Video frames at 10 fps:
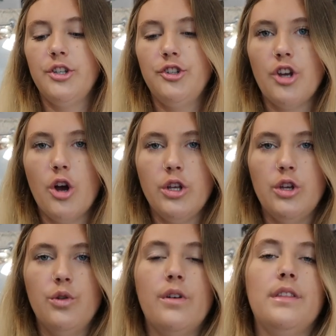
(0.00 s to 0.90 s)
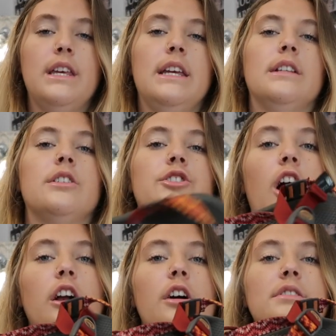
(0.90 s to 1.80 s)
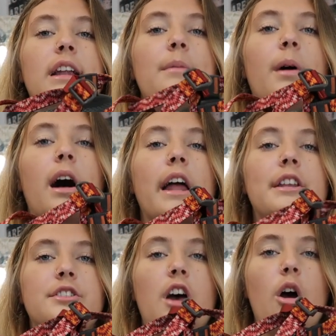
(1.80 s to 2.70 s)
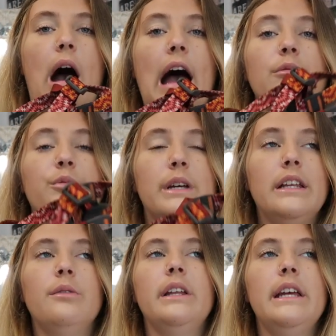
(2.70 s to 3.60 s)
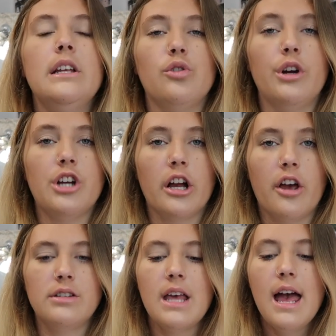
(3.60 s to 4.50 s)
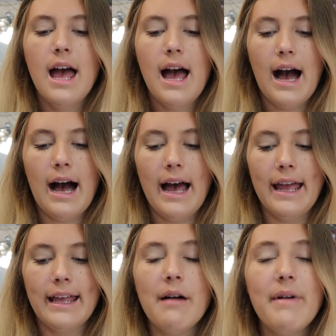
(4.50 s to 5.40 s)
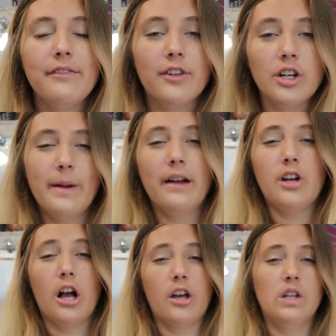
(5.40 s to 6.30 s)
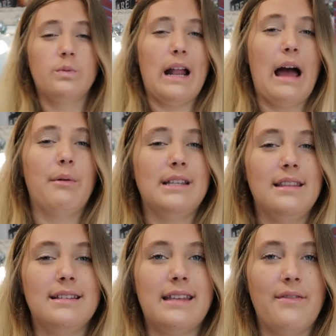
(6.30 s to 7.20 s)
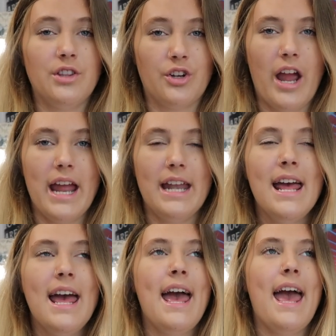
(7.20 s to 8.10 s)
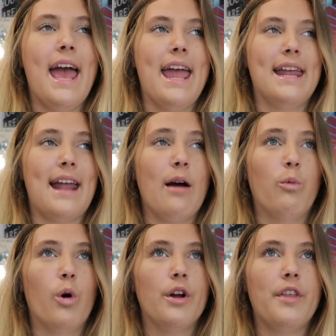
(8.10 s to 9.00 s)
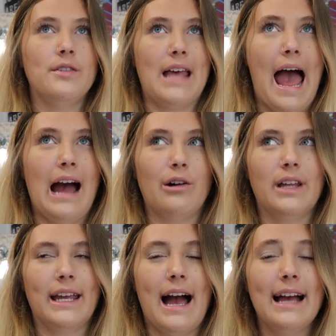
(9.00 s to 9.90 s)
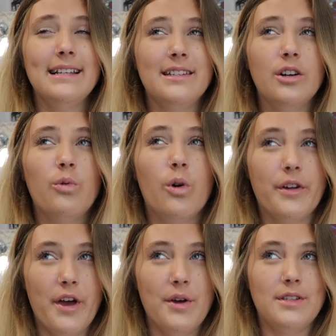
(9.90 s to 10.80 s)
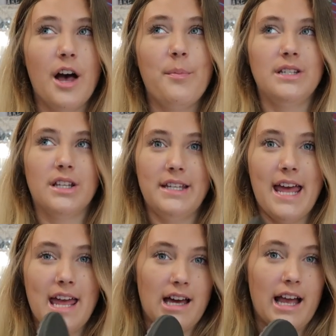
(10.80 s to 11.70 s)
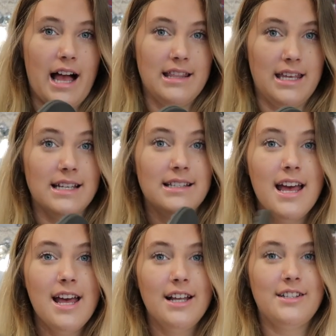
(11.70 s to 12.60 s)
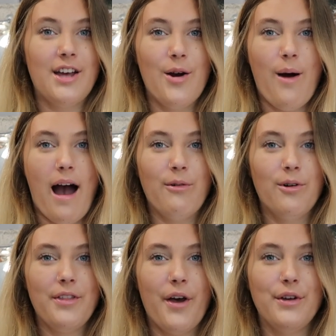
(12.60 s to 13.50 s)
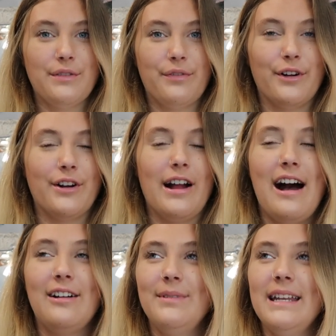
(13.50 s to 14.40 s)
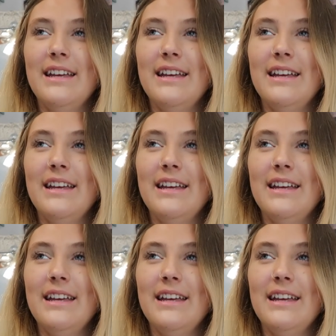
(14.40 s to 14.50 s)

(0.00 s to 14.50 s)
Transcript: to show you these Chacos that I bought. So I really, really enjoy Chacos. I got my first pair of Chacos when I was in the 7th grade and I wore those out. Like, I still wore those up until the day that I got these. So I wore those for how many